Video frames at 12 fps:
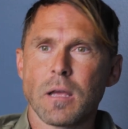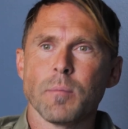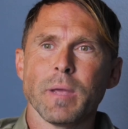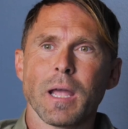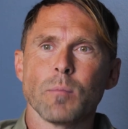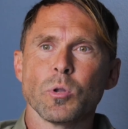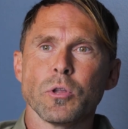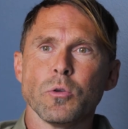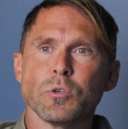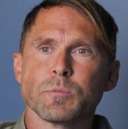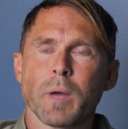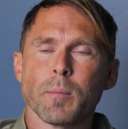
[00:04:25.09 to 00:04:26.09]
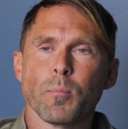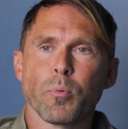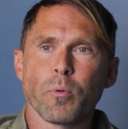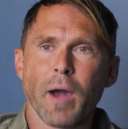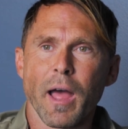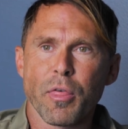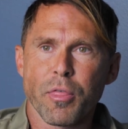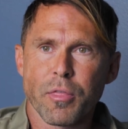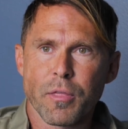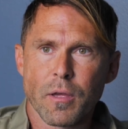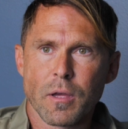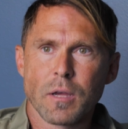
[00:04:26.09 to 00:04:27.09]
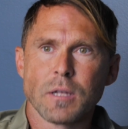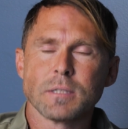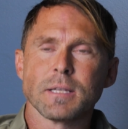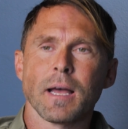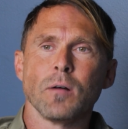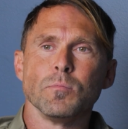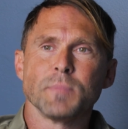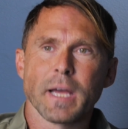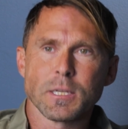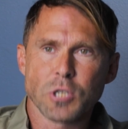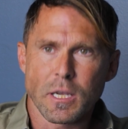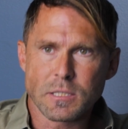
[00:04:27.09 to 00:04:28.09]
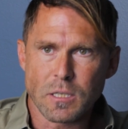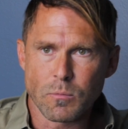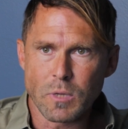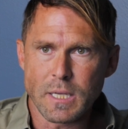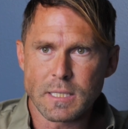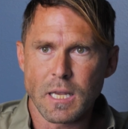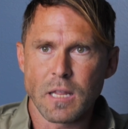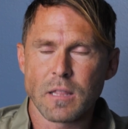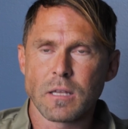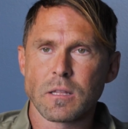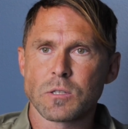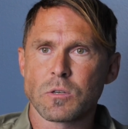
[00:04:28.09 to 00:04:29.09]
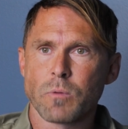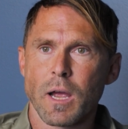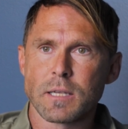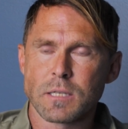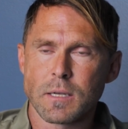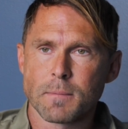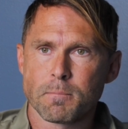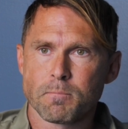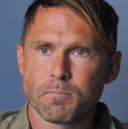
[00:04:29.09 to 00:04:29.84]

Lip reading: being able to use my breath to help digest and release anything that's arising,